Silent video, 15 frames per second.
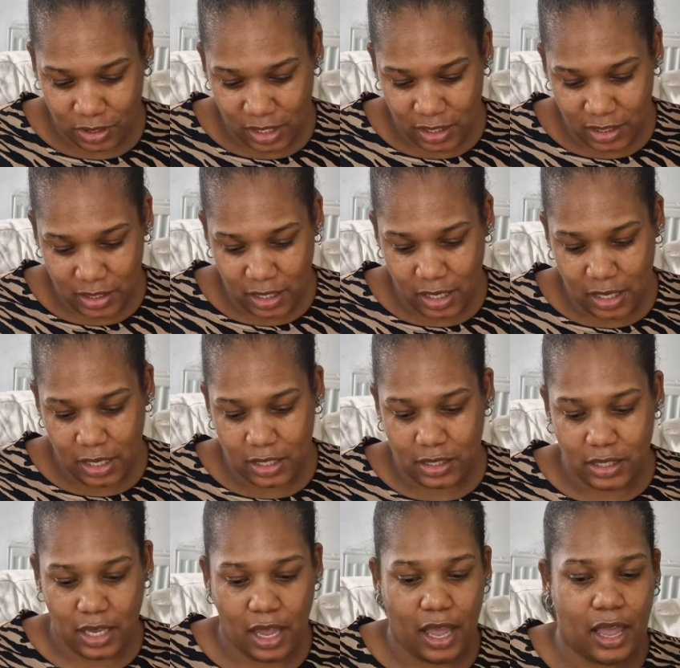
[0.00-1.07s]
This
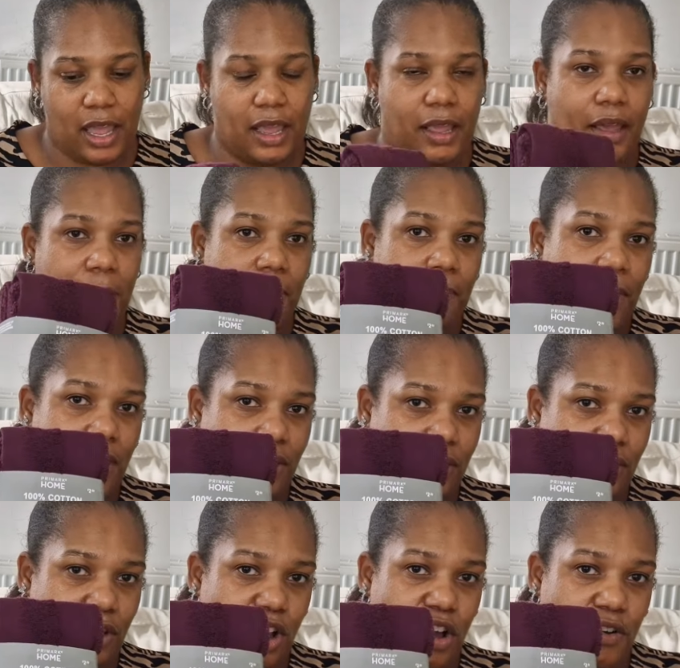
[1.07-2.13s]
is a
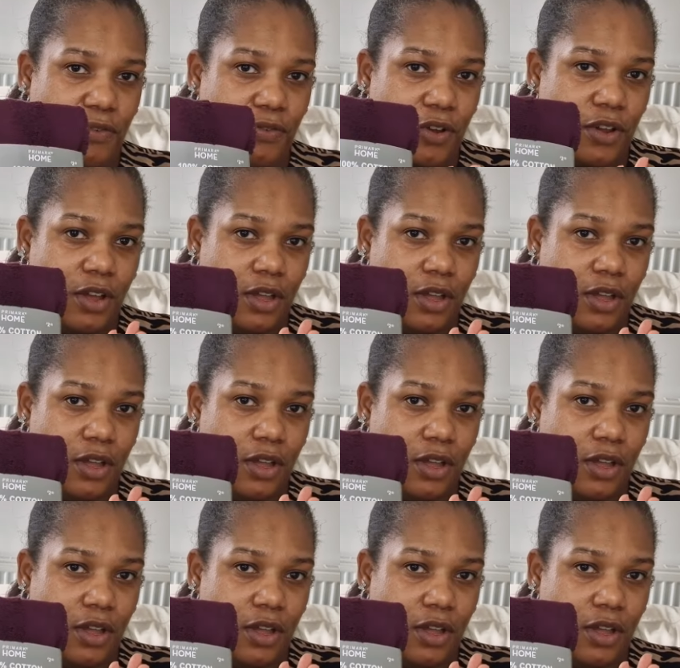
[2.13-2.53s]
box of